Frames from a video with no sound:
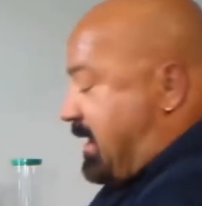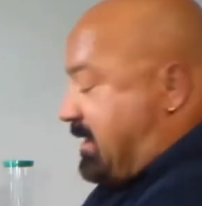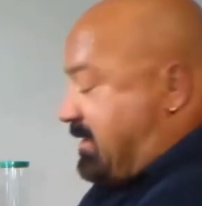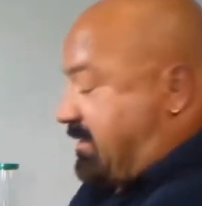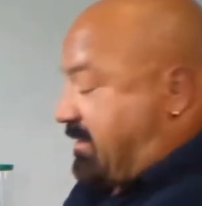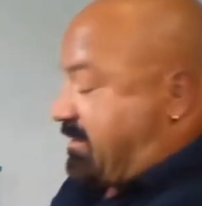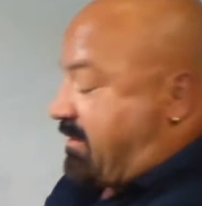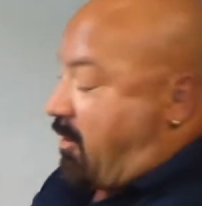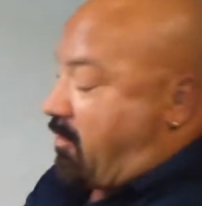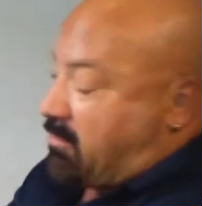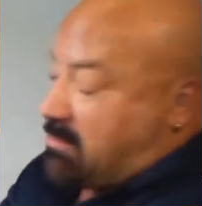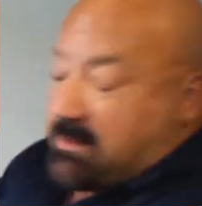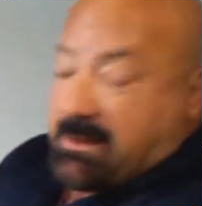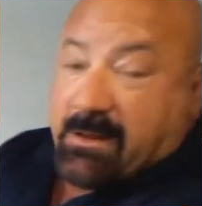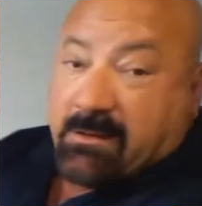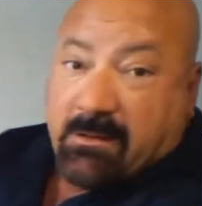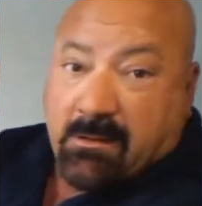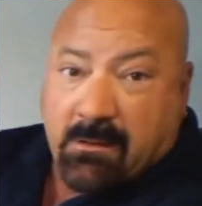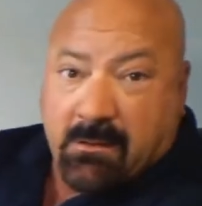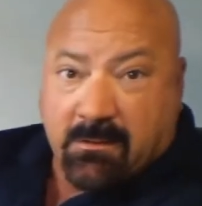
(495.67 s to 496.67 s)
is
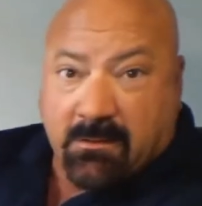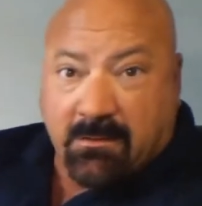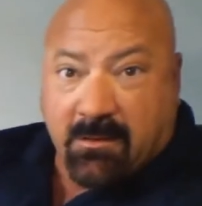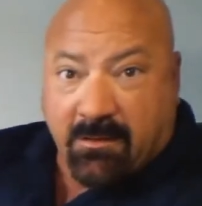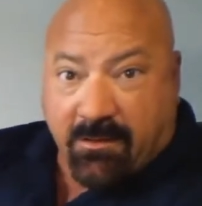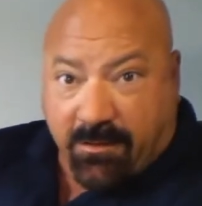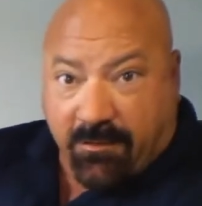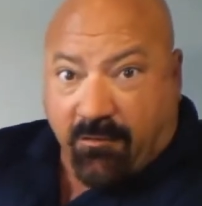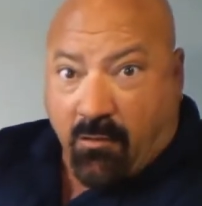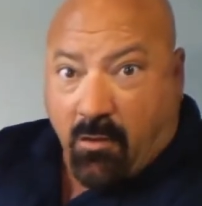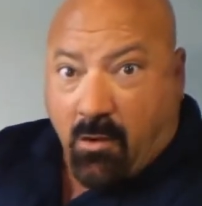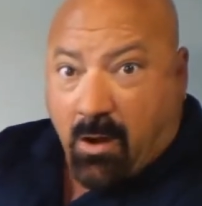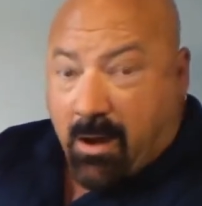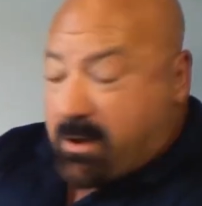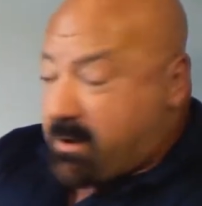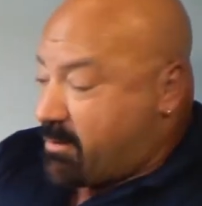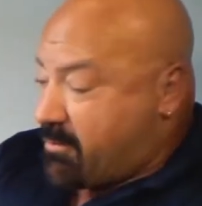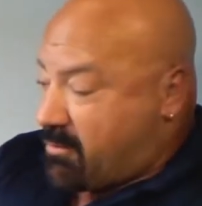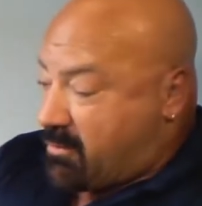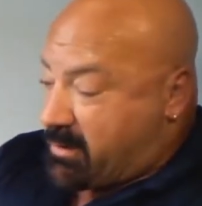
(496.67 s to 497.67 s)
totally
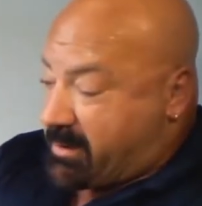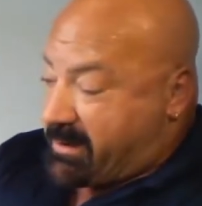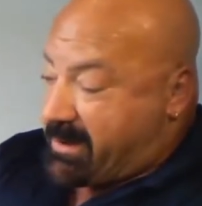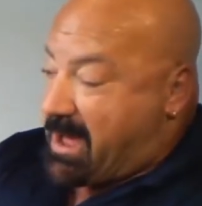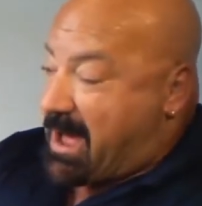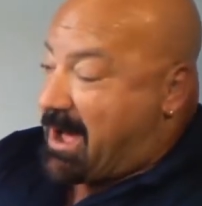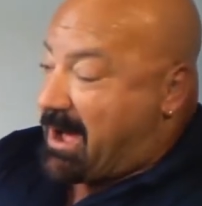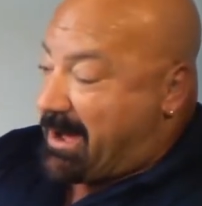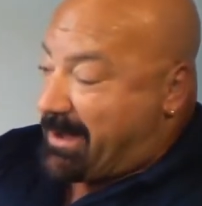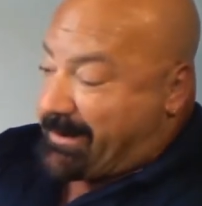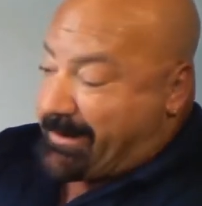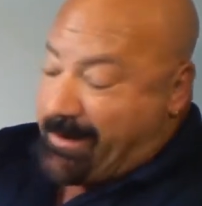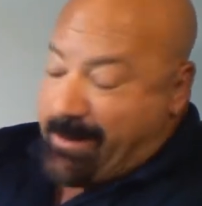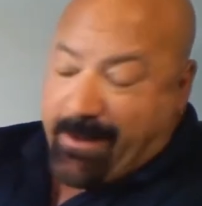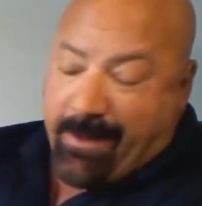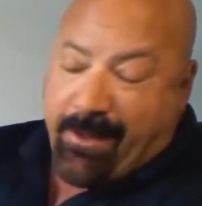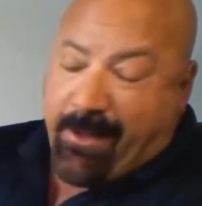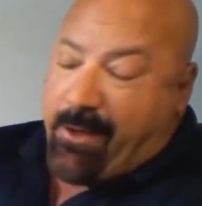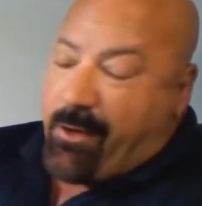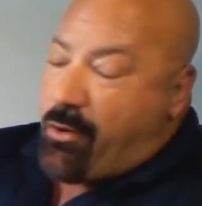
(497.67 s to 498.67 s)
destroyed or gone,
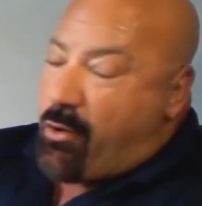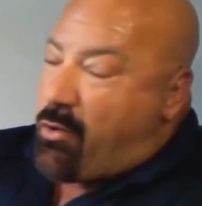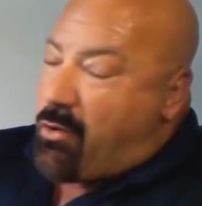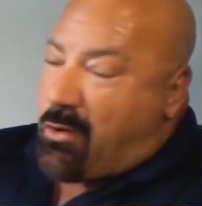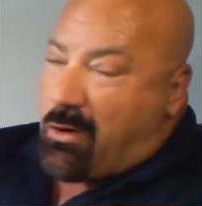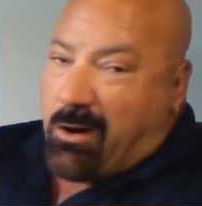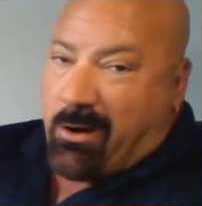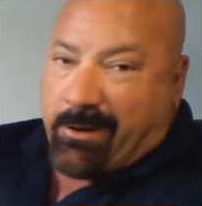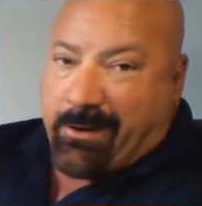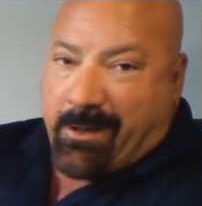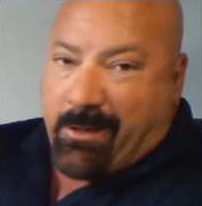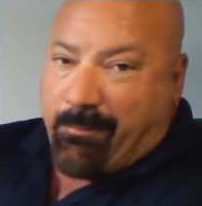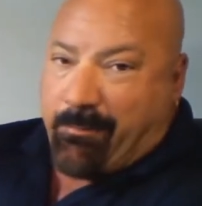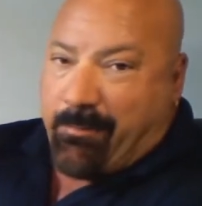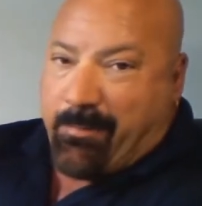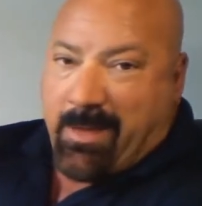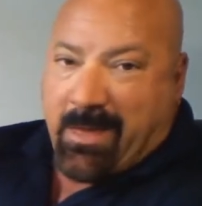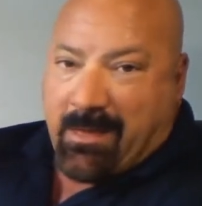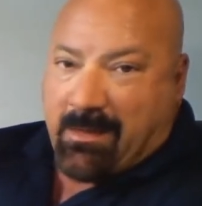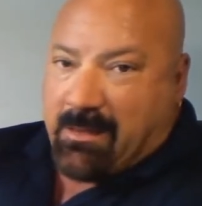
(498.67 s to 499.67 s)
or
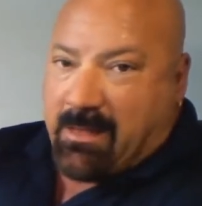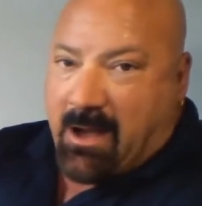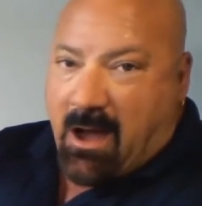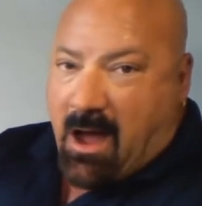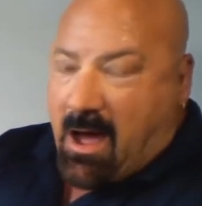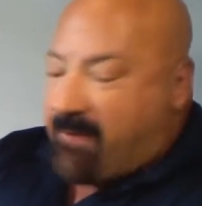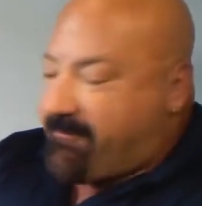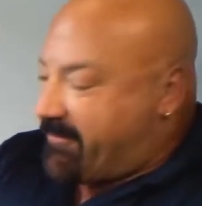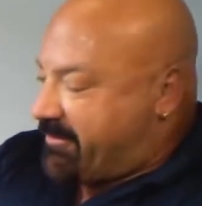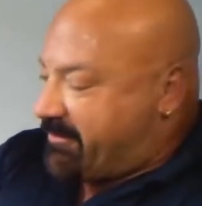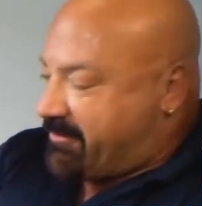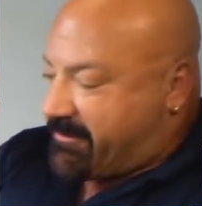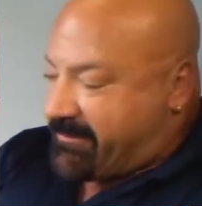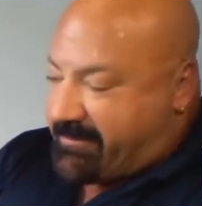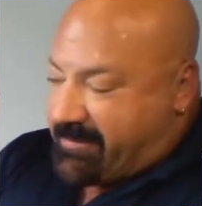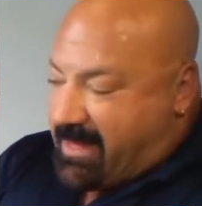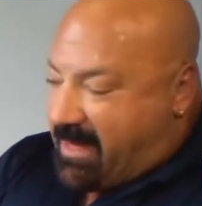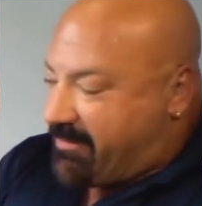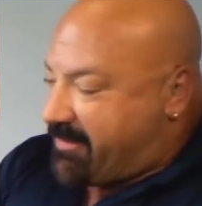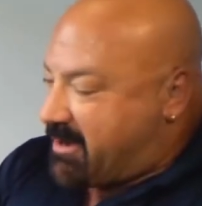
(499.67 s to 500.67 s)
you peel it off and
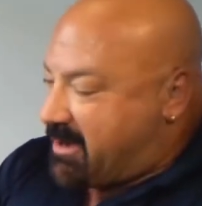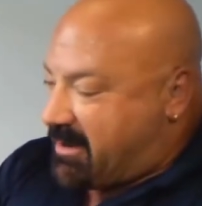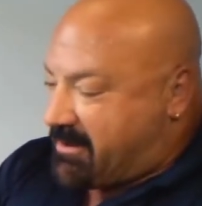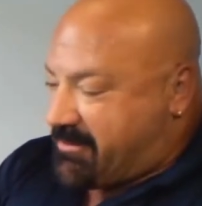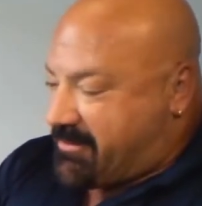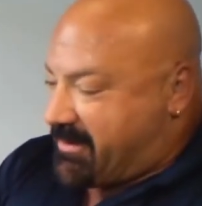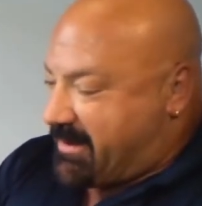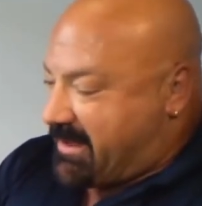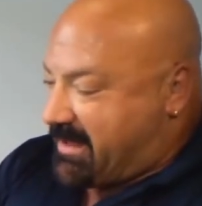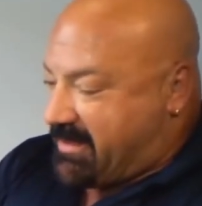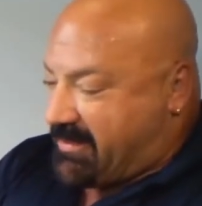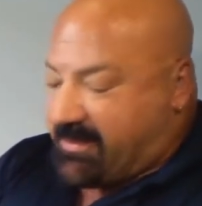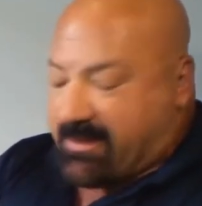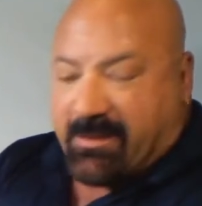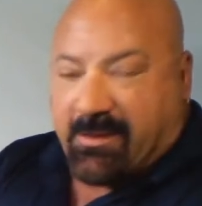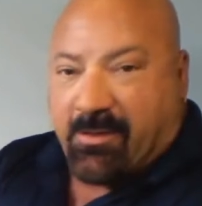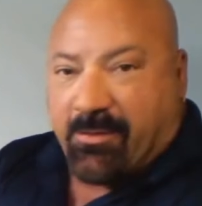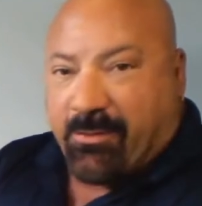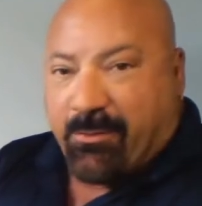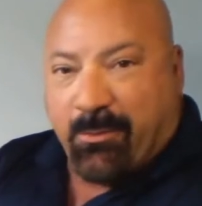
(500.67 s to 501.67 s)
there's nothing underneath
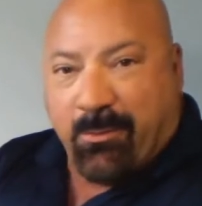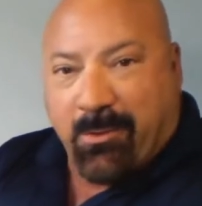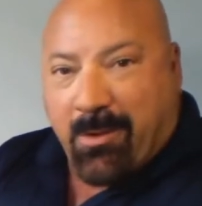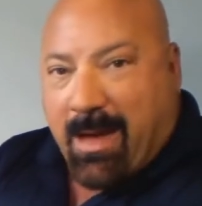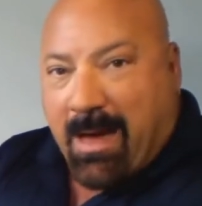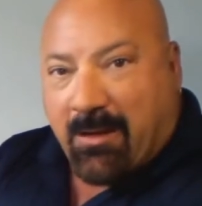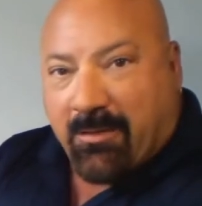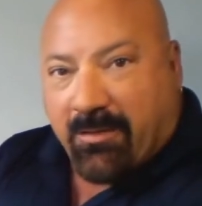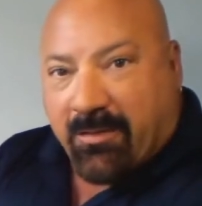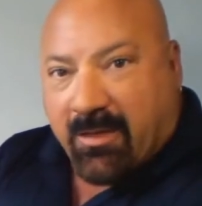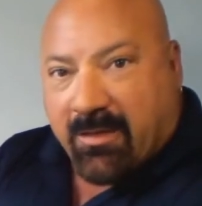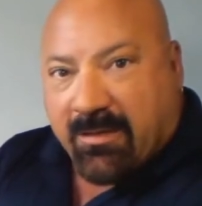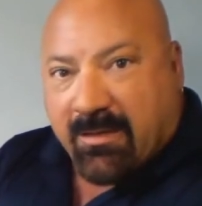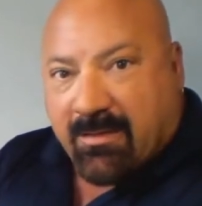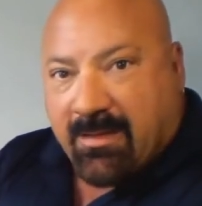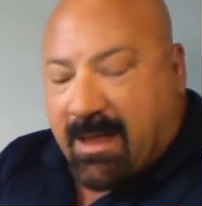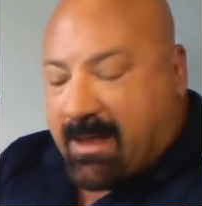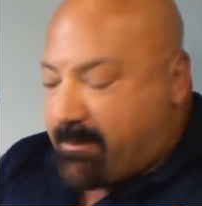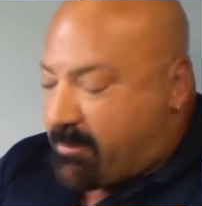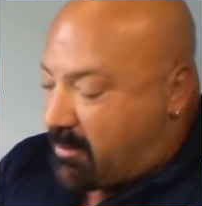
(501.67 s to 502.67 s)
and you threw out this
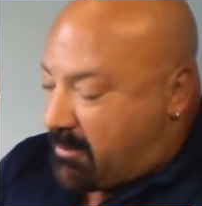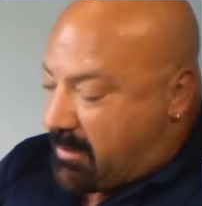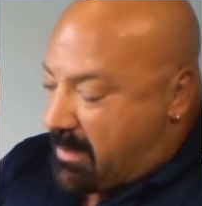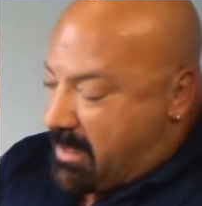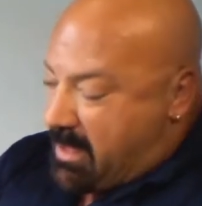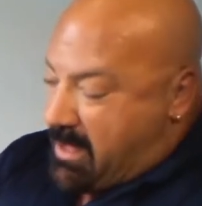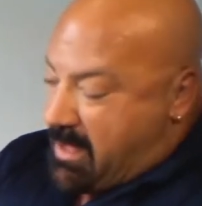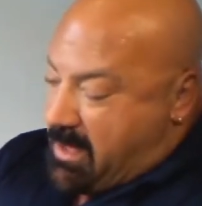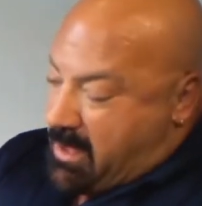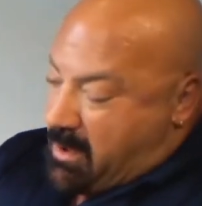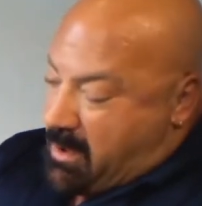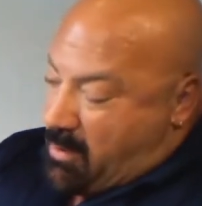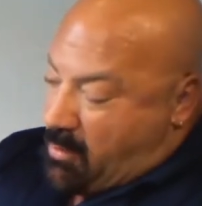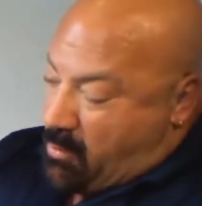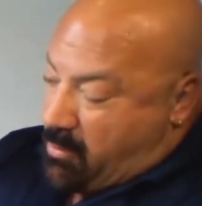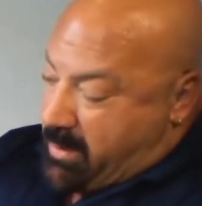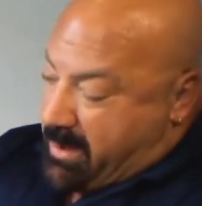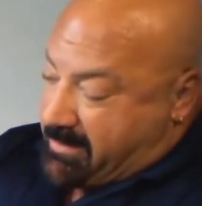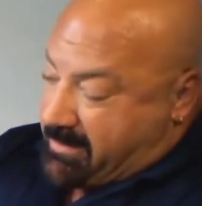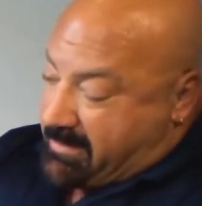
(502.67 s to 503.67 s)
label,
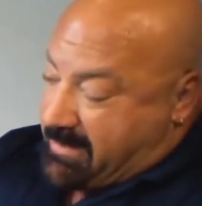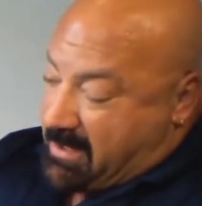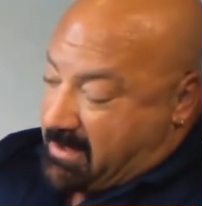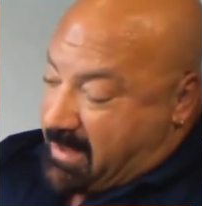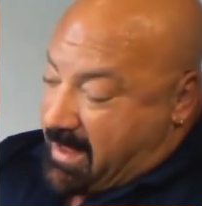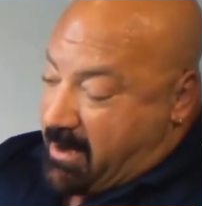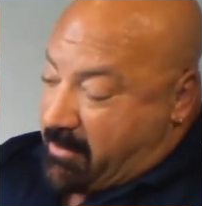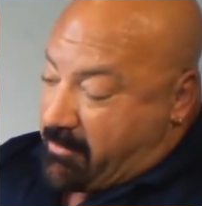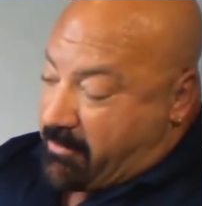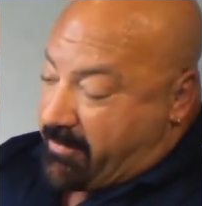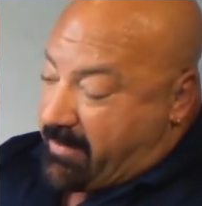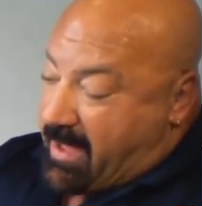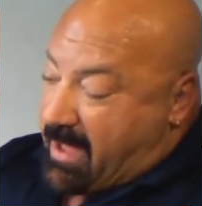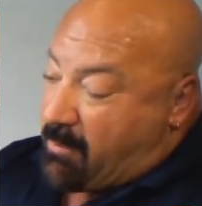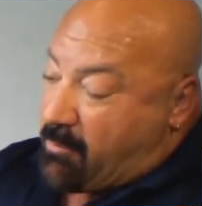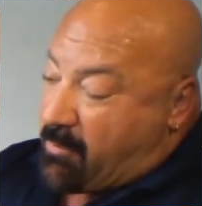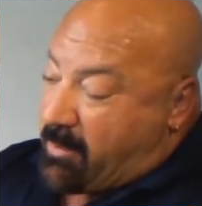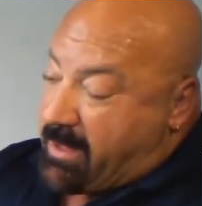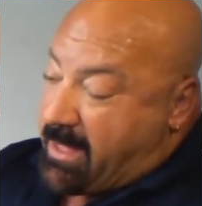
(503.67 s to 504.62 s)
we took care of that.